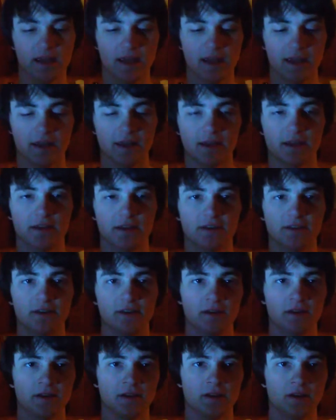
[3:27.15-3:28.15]

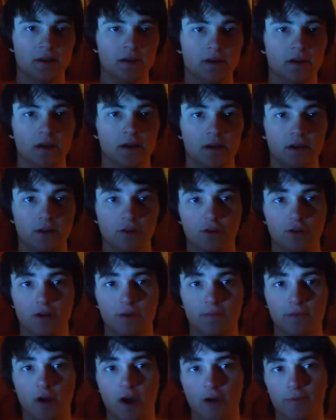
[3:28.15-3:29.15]
and look
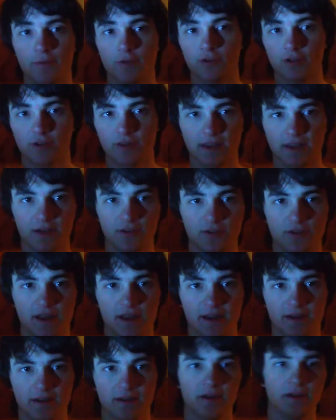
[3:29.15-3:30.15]
up combos on the
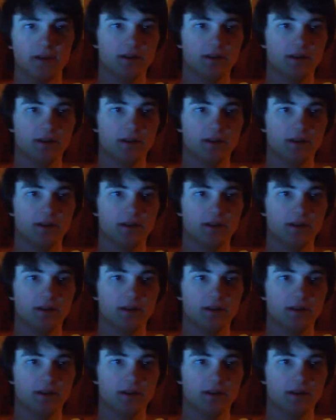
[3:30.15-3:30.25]
internet.